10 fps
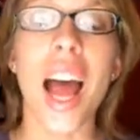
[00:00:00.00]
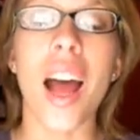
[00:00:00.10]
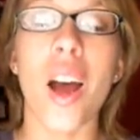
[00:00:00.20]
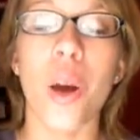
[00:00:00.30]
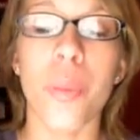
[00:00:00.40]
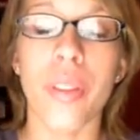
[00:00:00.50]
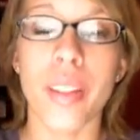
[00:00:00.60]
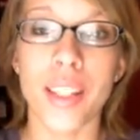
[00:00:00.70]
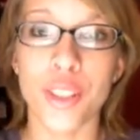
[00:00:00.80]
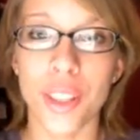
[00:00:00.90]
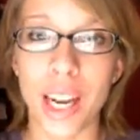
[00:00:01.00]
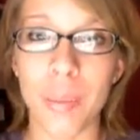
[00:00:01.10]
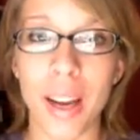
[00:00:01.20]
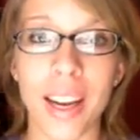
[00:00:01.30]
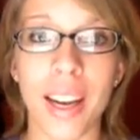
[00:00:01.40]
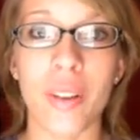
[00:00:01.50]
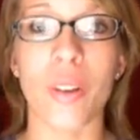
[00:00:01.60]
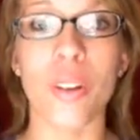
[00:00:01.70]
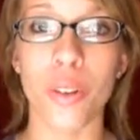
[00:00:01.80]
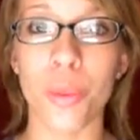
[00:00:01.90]
I hope that that's your name. I
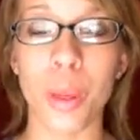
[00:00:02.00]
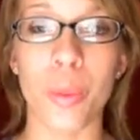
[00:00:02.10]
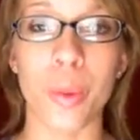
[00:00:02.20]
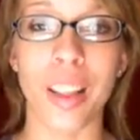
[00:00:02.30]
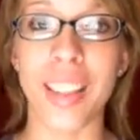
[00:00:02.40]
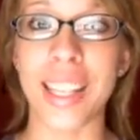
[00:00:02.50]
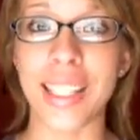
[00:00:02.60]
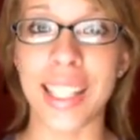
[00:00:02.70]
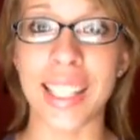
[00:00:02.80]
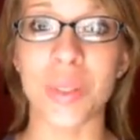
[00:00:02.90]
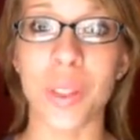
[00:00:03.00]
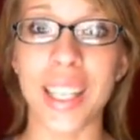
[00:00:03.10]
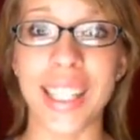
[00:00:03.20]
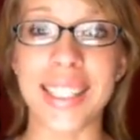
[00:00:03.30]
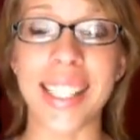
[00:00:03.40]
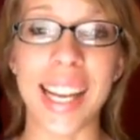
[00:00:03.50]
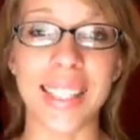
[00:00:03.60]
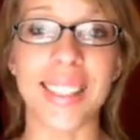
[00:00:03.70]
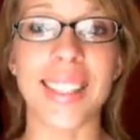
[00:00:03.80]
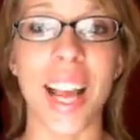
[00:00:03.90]
can't hardly remember, but I think that that's what it is.
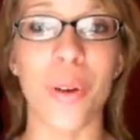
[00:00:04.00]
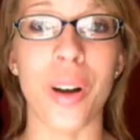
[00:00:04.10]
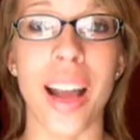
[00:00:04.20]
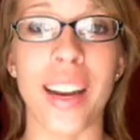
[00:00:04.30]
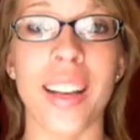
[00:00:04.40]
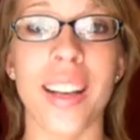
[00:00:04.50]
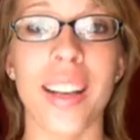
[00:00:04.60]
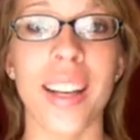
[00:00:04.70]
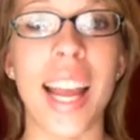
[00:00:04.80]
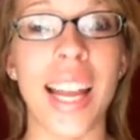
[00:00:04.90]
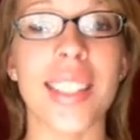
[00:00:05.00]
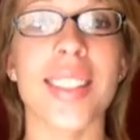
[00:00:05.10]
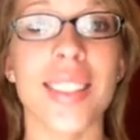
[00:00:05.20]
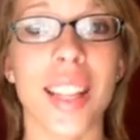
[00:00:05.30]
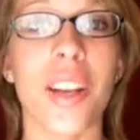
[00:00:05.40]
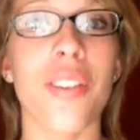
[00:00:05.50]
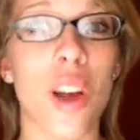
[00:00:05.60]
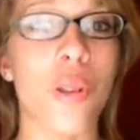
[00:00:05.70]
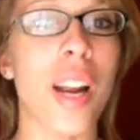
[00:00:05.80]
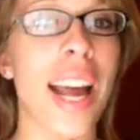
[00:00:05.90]
Essence
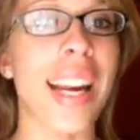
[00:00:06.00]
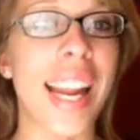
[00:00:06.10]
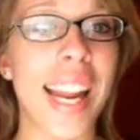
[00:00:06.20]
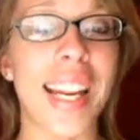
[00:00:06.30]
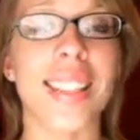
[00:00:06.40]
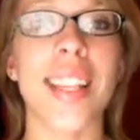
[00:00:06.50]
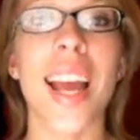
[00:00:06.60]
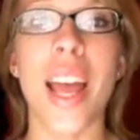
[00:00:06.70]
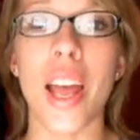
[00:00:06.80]
Love 09X.